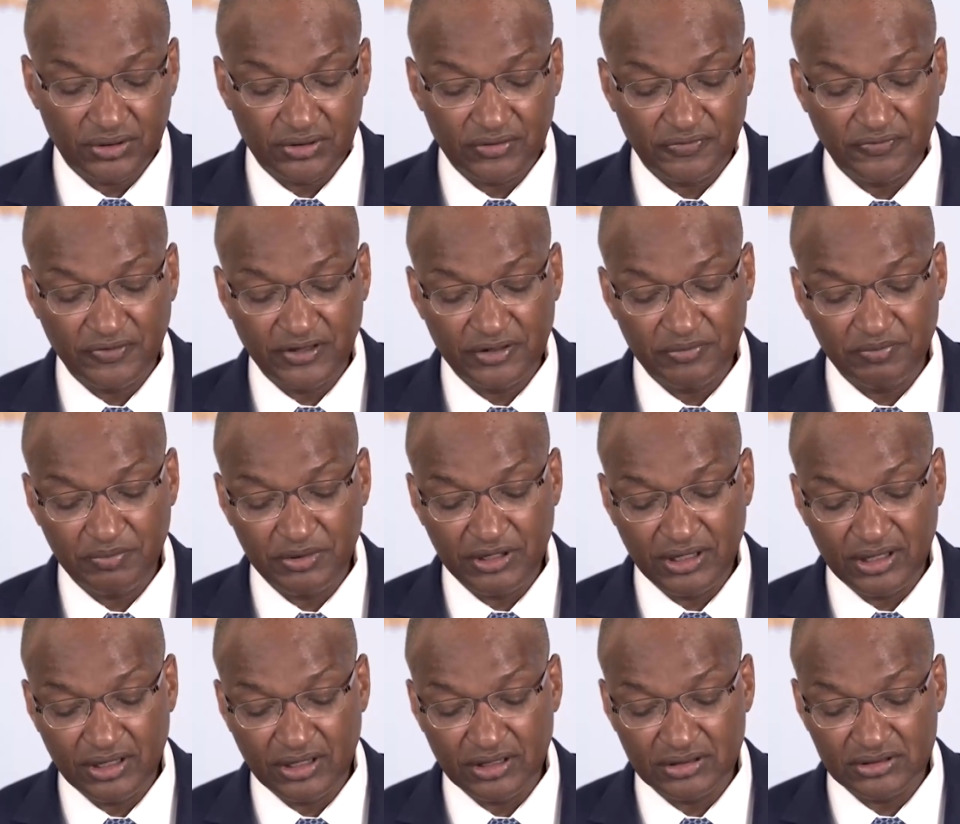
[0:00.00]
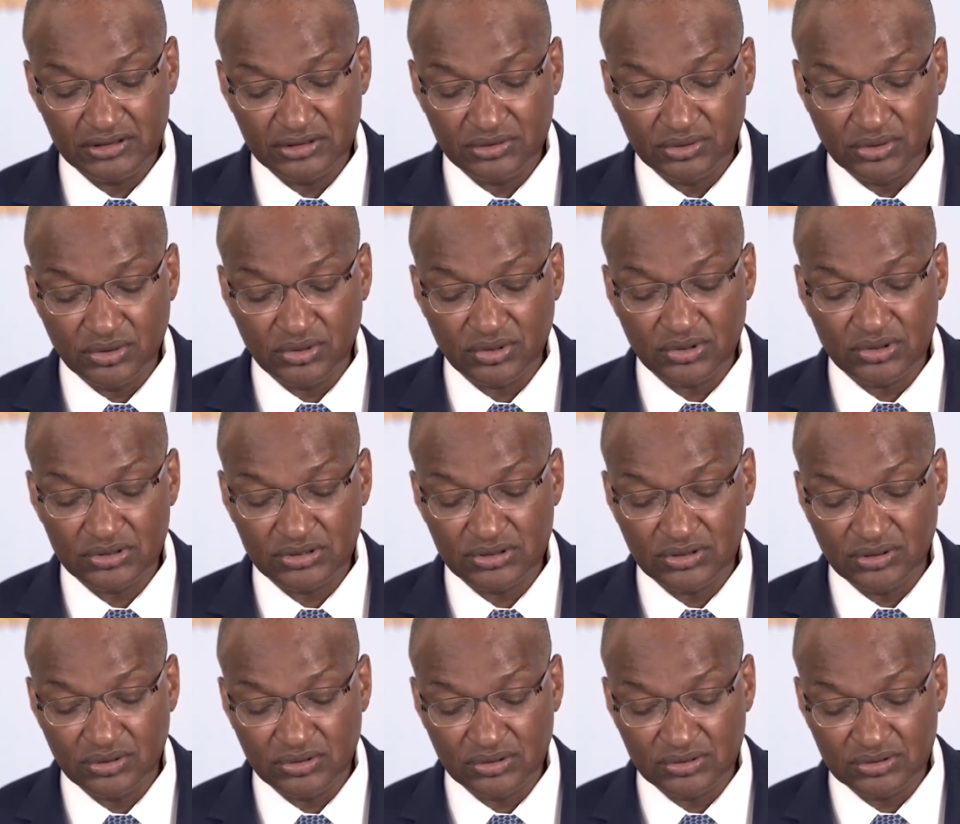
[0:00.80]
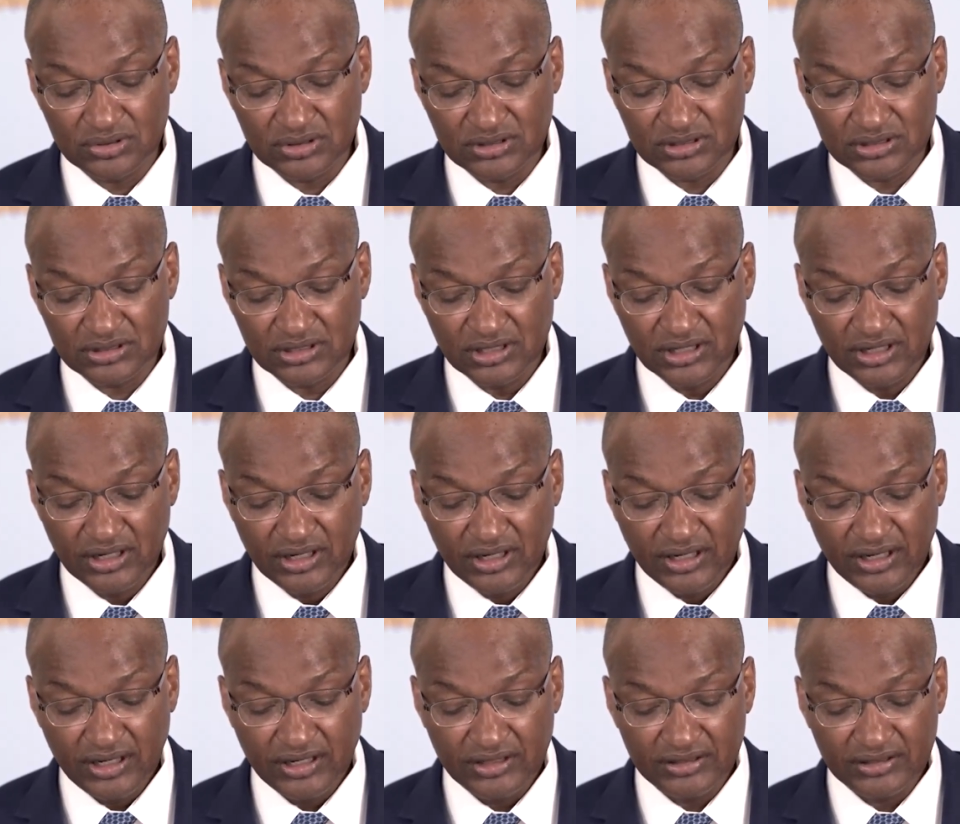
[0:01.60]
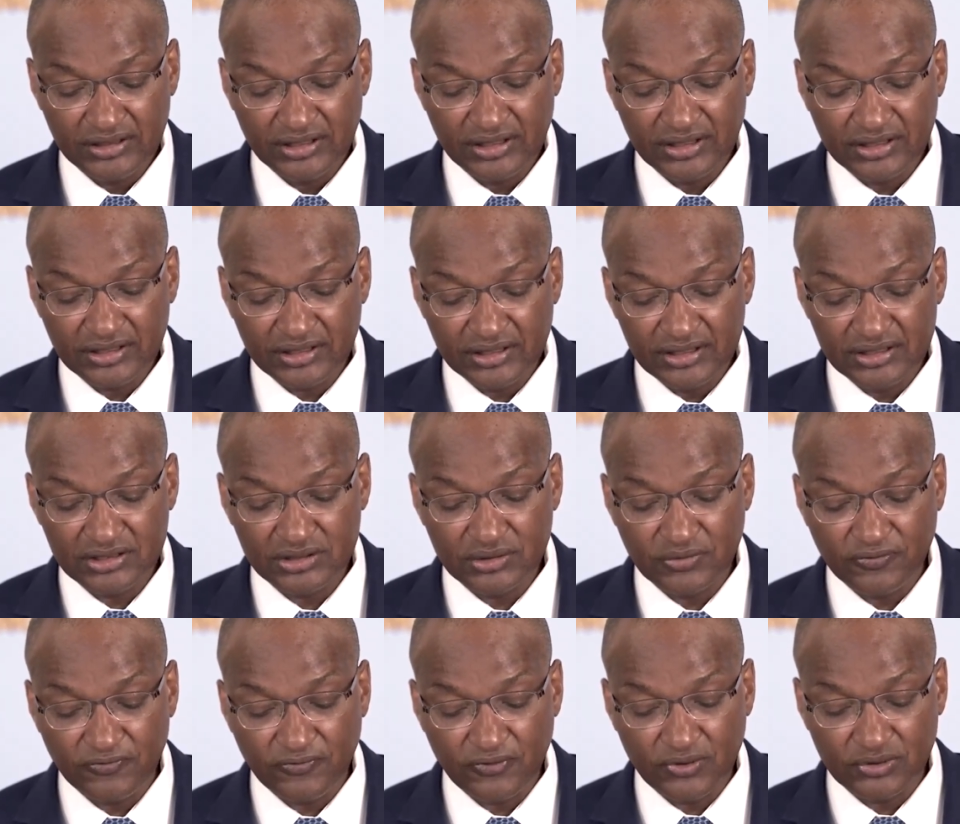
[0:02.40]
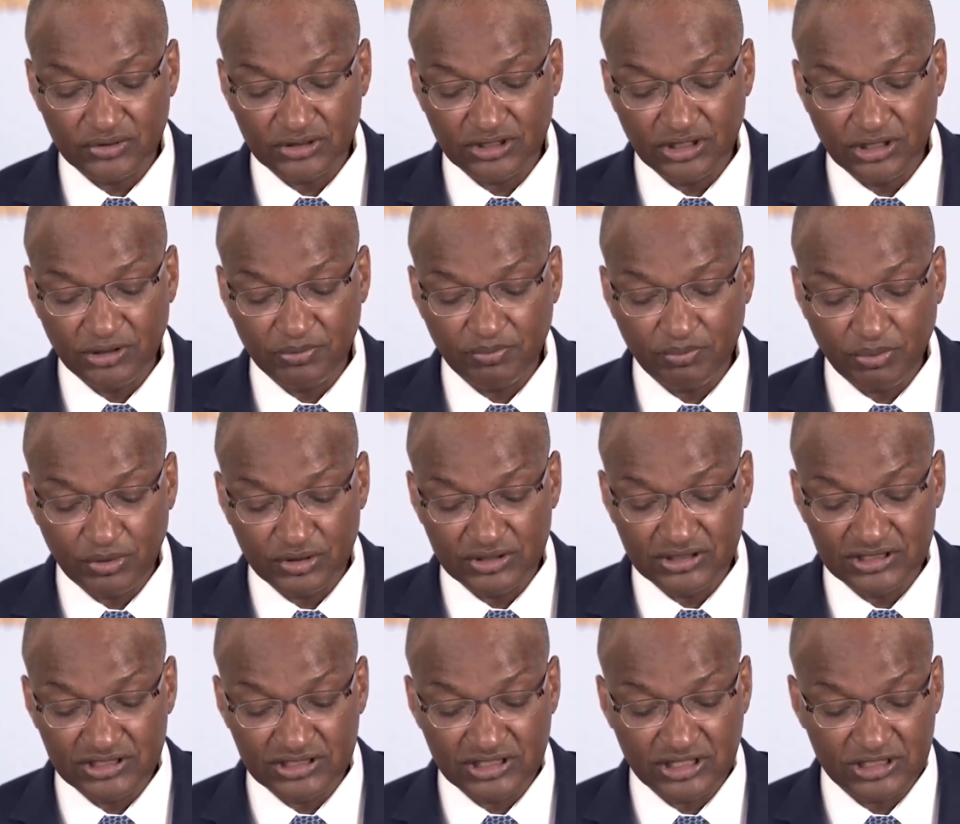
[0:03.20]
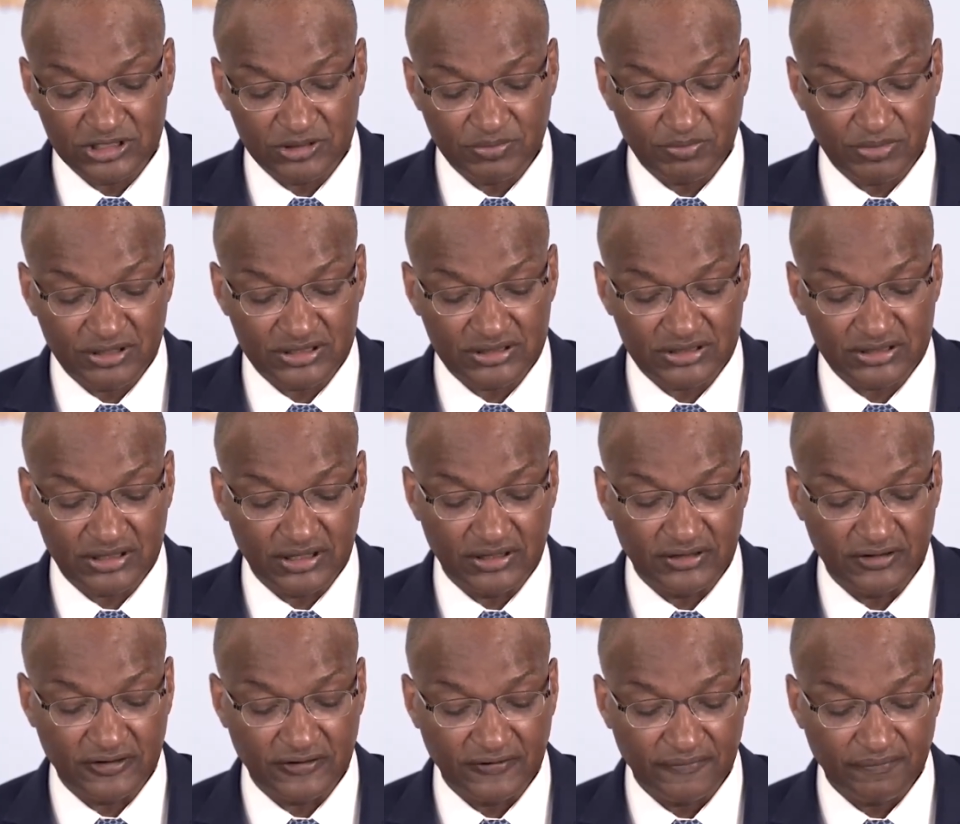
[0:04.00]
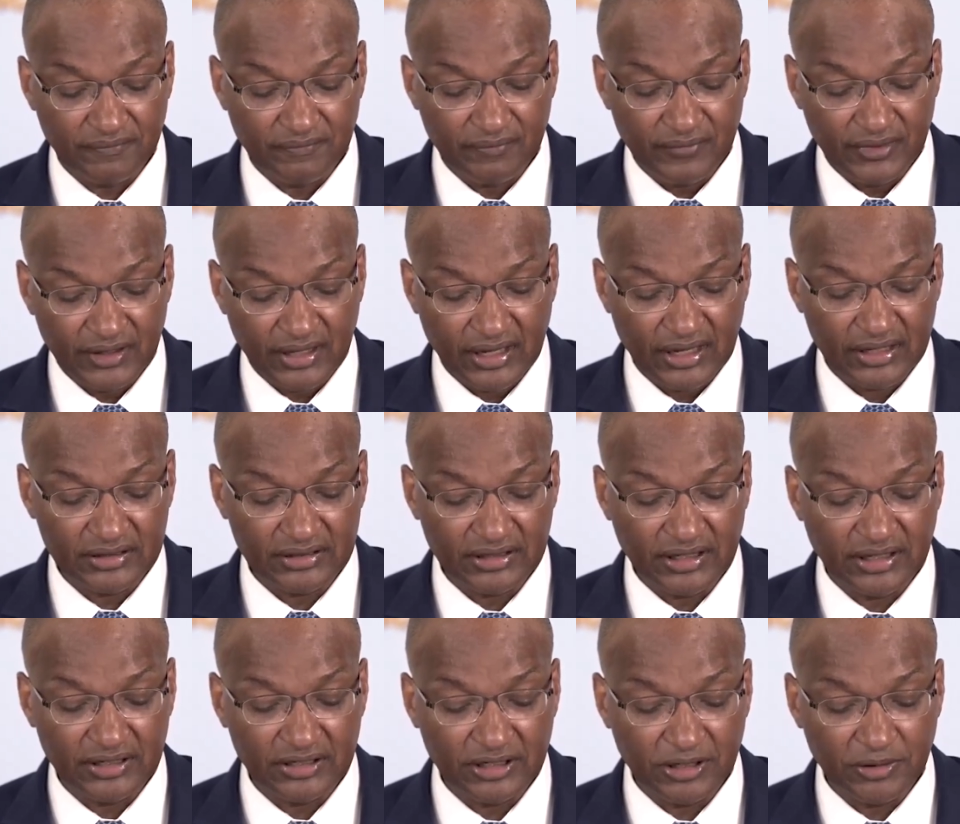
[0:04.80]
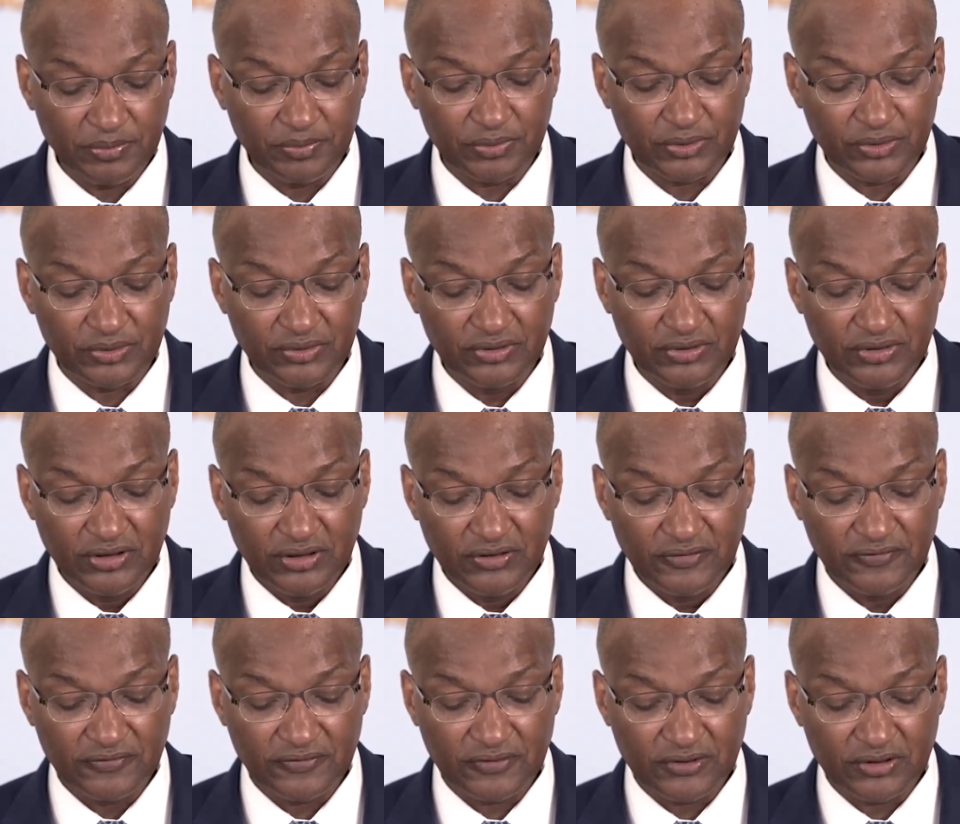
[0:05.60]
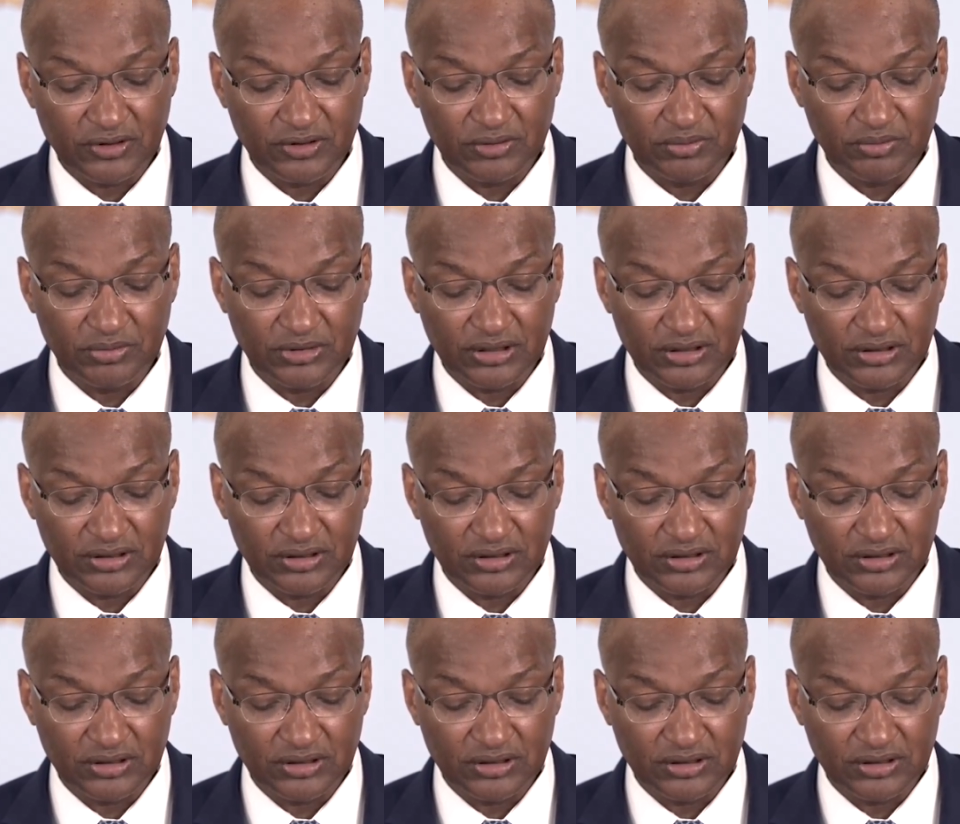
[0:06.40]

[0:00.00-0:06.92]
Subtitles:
of NPLs to gross loans, it increased to 14.6% at end April from